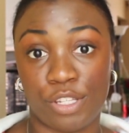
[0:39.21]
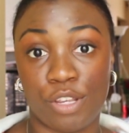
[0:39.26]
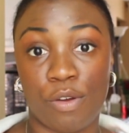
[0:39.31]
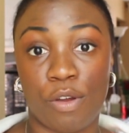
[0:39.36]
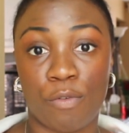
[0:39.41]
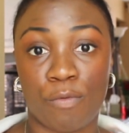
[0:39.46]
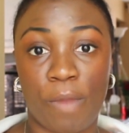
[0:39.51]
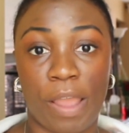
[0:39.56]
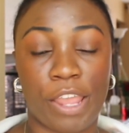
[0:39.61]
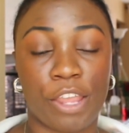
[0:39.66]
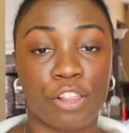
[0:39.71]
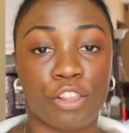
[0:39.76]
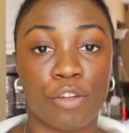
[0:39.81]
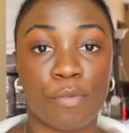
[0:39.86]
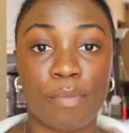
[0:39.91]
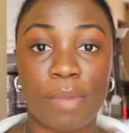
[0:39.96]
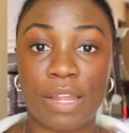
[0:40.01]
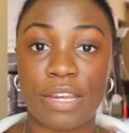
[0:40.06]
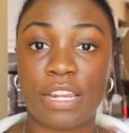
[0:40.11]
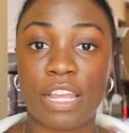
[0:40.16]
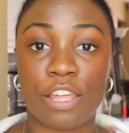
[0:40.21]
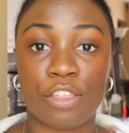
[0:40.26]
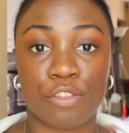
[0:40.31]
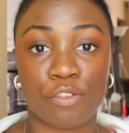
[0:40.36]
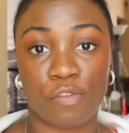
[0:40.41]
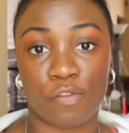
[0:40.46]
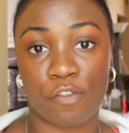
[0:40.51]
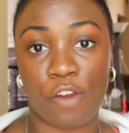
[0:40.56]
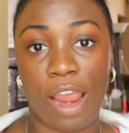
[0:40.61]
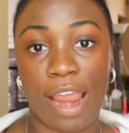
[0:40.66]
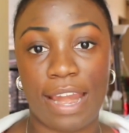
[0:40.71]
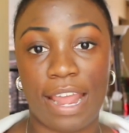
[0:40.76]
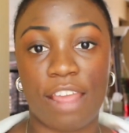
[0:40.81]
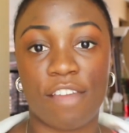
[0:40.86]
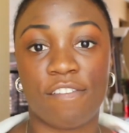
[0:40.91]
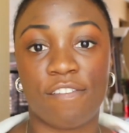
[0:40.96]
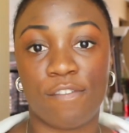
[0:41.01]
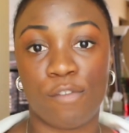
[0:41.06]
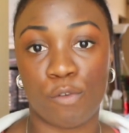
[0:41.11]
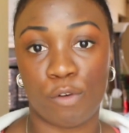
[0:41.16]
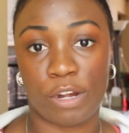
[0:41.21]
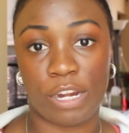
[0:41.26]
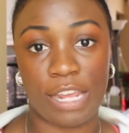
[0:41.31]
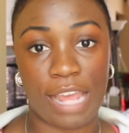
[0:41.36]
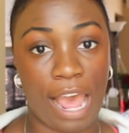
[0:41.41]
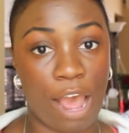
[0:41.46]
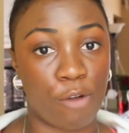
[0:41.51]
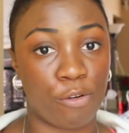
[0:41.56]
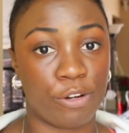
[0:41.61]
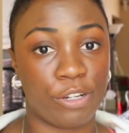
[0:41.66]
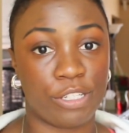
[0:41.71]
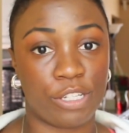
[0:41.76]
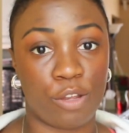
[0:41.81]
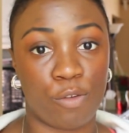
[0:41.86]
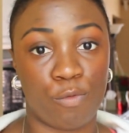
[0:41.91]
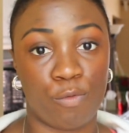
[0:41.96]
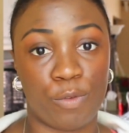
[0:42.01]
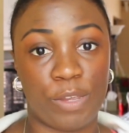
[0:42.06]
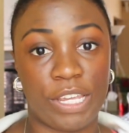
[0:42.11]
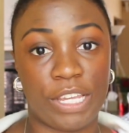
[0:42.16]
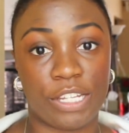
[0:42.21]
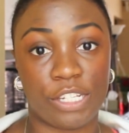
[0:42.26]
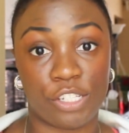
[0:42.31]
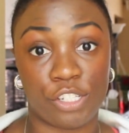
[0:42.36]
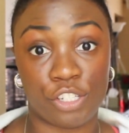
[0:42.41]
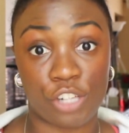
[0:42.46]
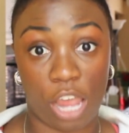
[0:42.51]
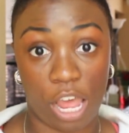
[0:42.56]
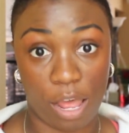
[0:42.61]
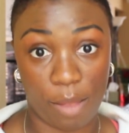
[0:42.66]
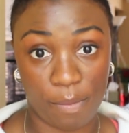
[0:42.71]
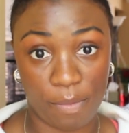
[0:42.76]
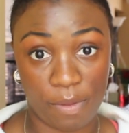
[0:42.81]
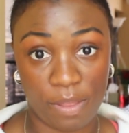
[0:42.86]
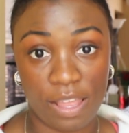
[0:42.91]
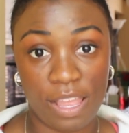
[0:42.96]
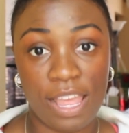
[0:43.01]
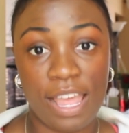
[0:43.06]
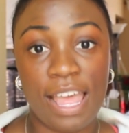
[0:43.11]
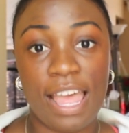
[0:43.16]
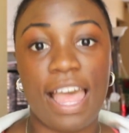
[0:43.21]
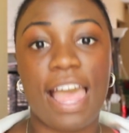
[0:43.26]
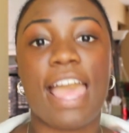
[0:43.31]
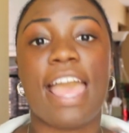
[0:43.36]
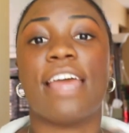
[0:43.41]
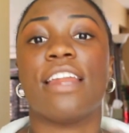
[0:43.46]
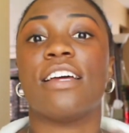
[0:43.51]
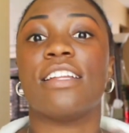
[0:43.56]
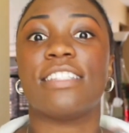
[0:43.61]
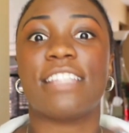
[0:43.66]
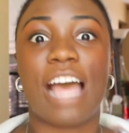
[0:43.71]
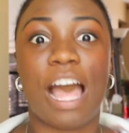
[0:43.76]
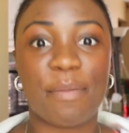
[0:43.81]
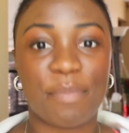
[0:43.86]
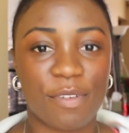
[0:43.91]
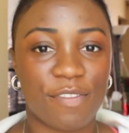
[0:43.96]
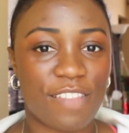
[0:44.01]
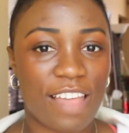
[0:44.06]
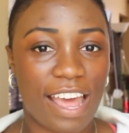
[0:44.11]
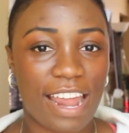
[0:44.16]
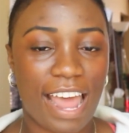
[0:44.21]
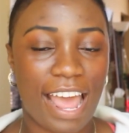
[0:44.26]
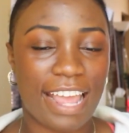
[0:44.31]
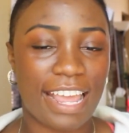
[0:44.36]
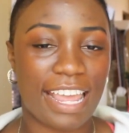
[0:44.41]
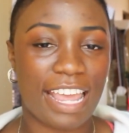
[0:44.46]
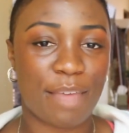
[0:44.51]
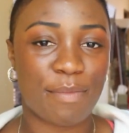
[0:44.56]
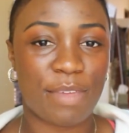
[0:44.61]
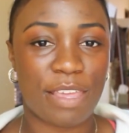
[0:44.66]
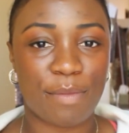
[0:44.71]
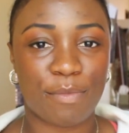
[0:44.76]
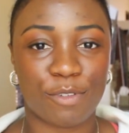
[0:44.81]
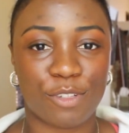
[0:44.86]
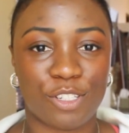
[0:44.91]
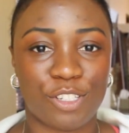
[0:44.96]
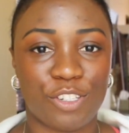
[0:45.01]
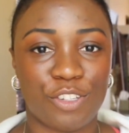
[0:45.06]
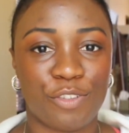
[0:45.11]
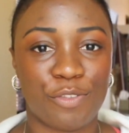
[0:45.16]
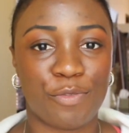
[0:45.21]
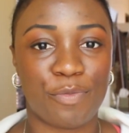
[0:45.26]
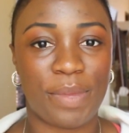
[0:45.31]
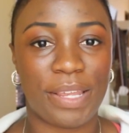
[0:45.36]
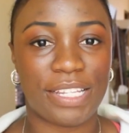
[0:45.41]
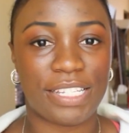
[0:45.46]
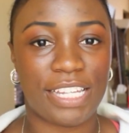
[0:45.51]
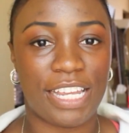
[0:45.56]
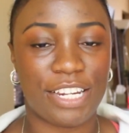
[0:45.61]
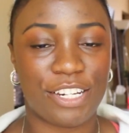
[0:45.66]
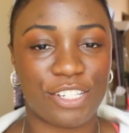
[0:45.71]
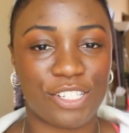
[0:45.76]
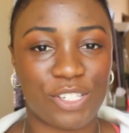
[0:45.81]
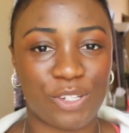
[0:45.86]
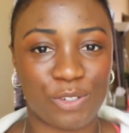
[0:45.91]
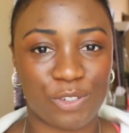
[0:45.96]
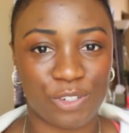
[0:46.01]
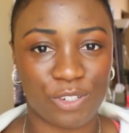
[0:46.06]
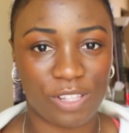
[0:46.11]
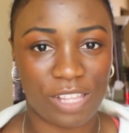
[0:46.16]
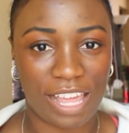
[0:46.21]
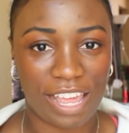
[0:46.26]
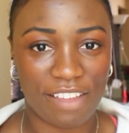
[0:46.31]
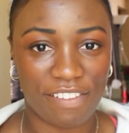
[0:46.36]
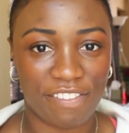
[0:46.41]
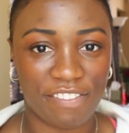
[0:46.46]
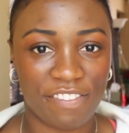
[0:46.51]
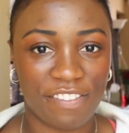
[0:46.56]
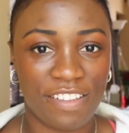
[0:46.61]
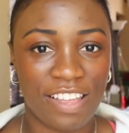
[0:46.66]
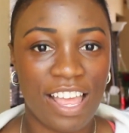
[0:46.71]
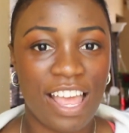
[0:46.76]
So a regular Monday through Friday, 40 hours a week job. And on top of that, I am able to maintain a social life.